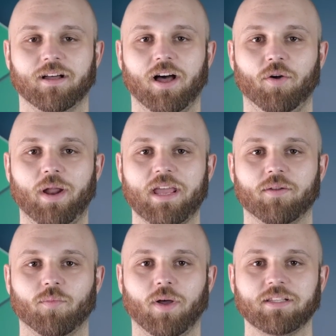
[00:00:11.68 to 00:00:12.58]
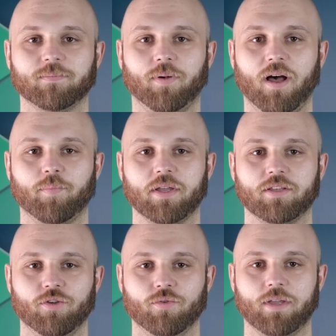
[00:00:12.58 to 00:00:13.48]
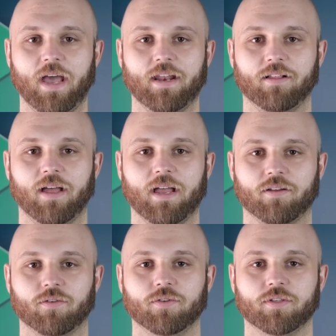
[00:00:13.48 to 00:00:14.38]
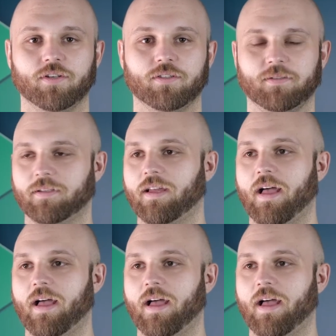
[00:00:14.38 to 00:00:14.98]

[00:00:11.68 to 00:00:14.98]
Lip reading: All right, what's popping, you Cadillac cruisers?